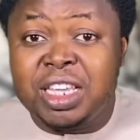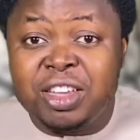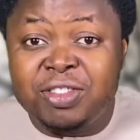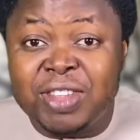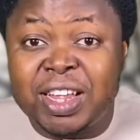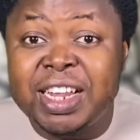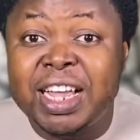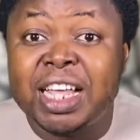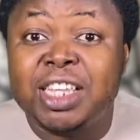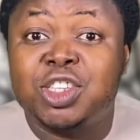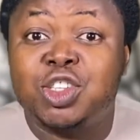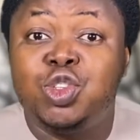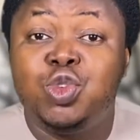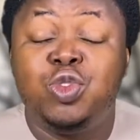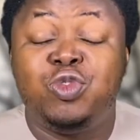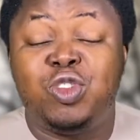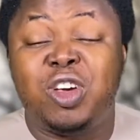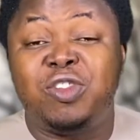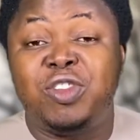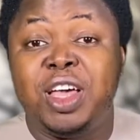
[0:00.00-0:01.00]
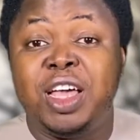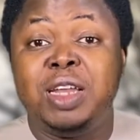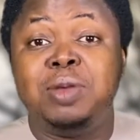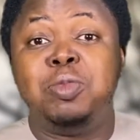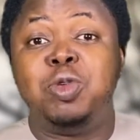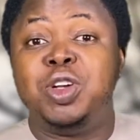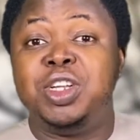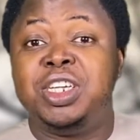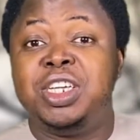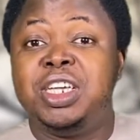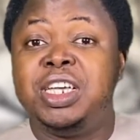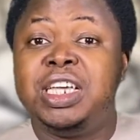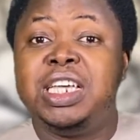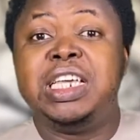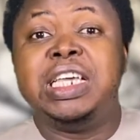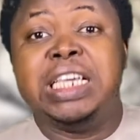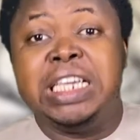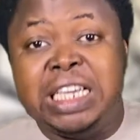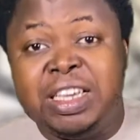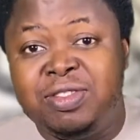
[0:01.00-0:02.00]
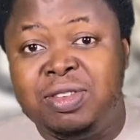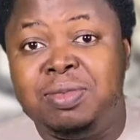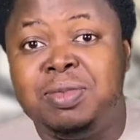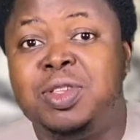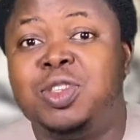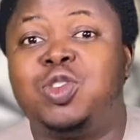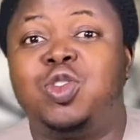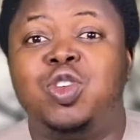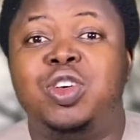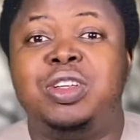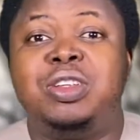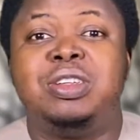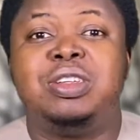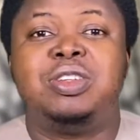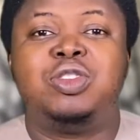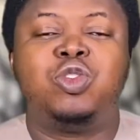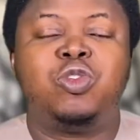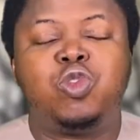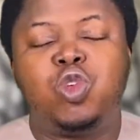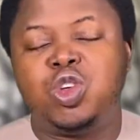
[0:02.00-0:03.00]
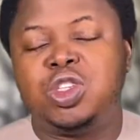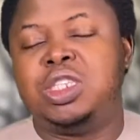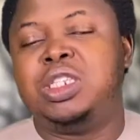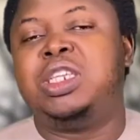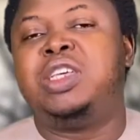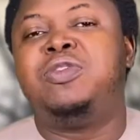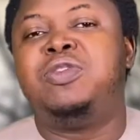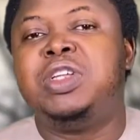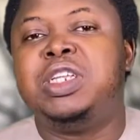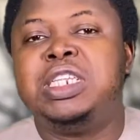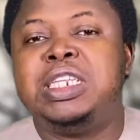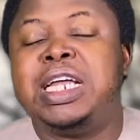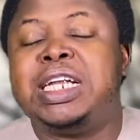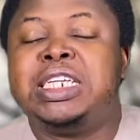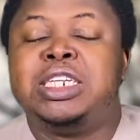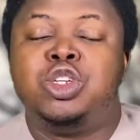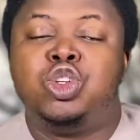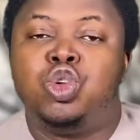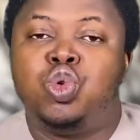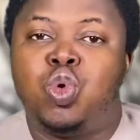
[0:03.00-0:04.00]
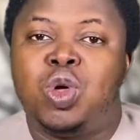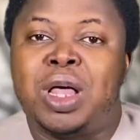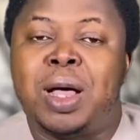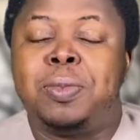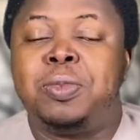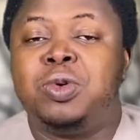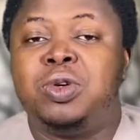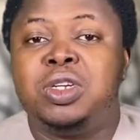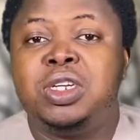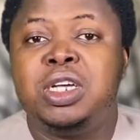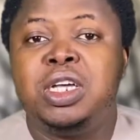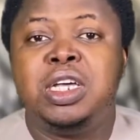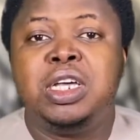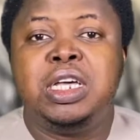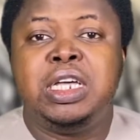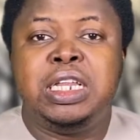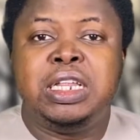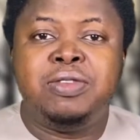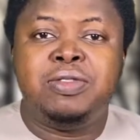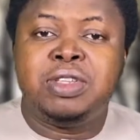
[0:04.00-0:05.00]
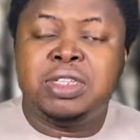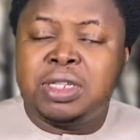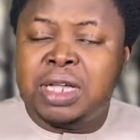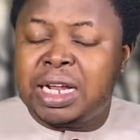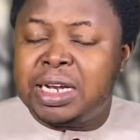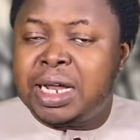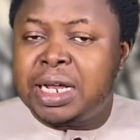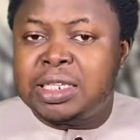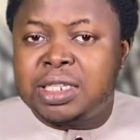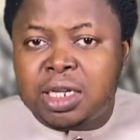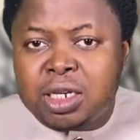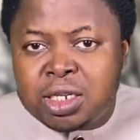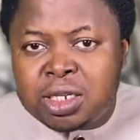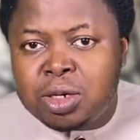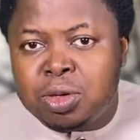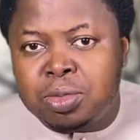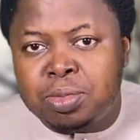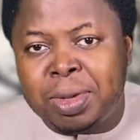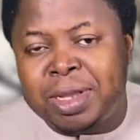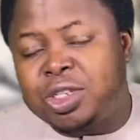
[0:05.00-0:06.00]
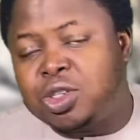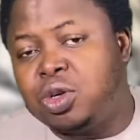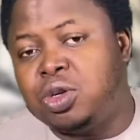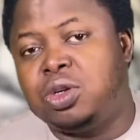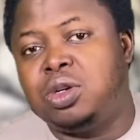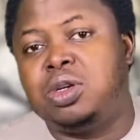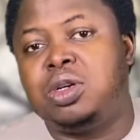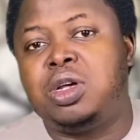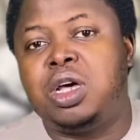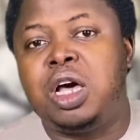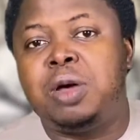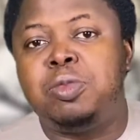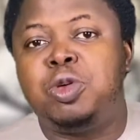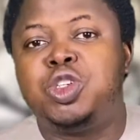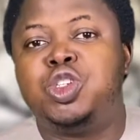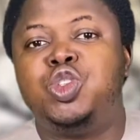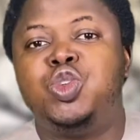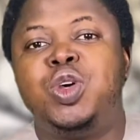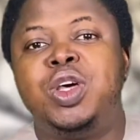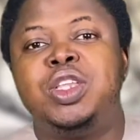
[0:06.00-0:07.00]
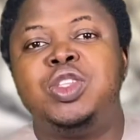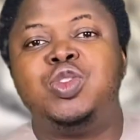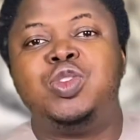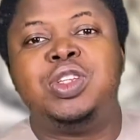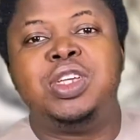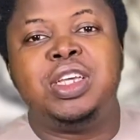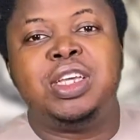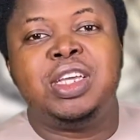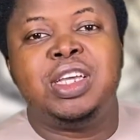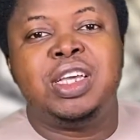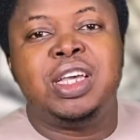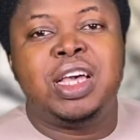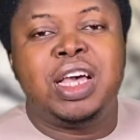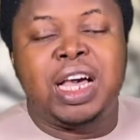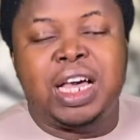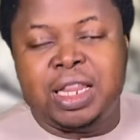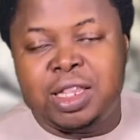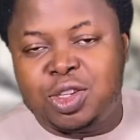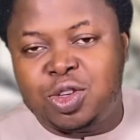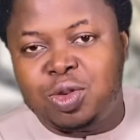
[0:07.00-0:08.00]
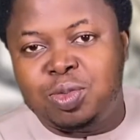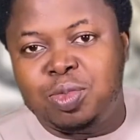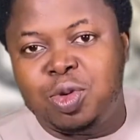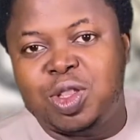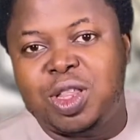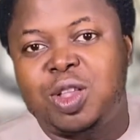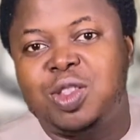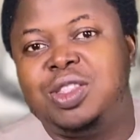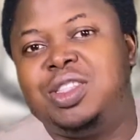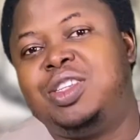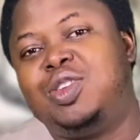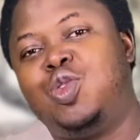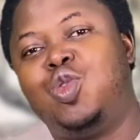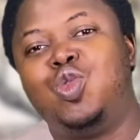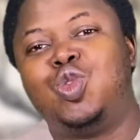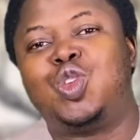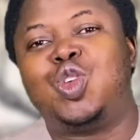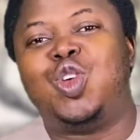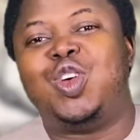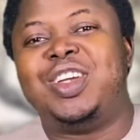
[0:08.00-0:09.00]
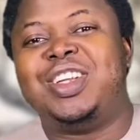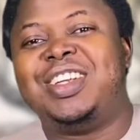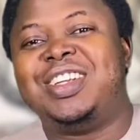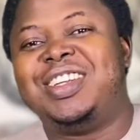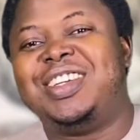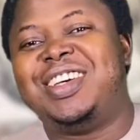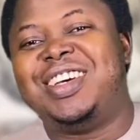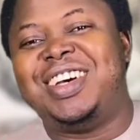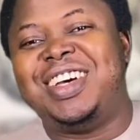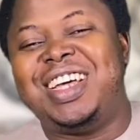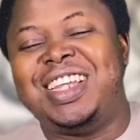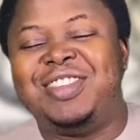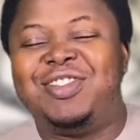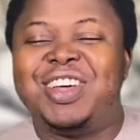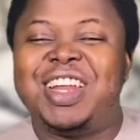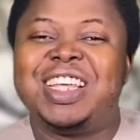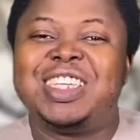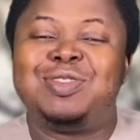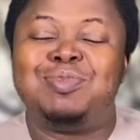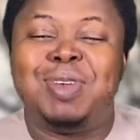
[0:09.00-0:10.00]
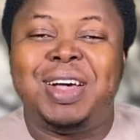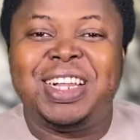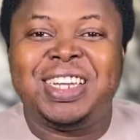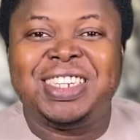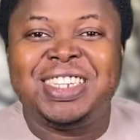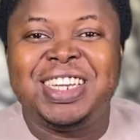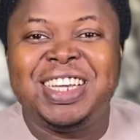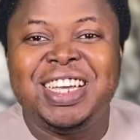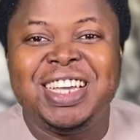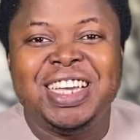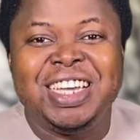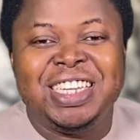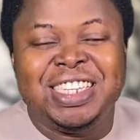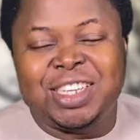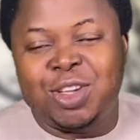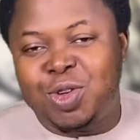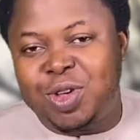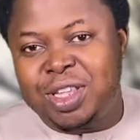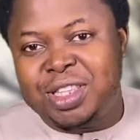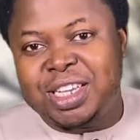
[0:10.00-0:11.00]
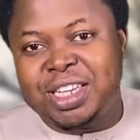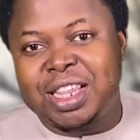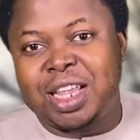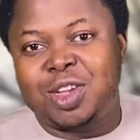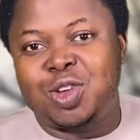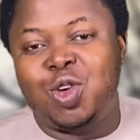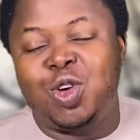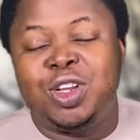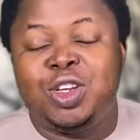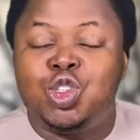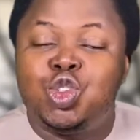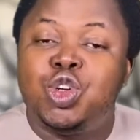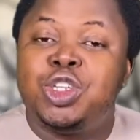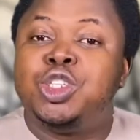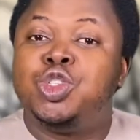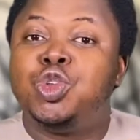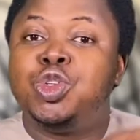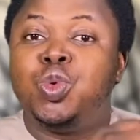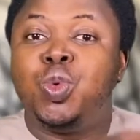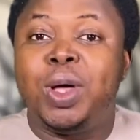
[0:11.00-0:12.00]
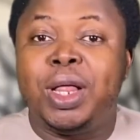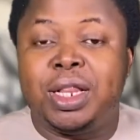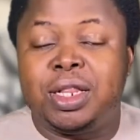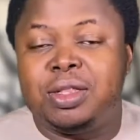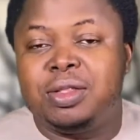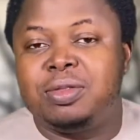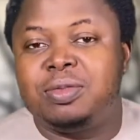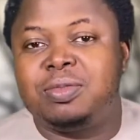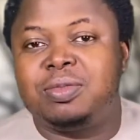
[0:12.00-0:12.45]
If daddy asks you if you have earned money, give him this coin." So of course, in the evening, daddy didn't know what happened. The evening, dad said, "My son, how much did you earn today?" And the son brought out the gold coin. And the father smiled. He said, "Okay, take that coin, throw it into the well."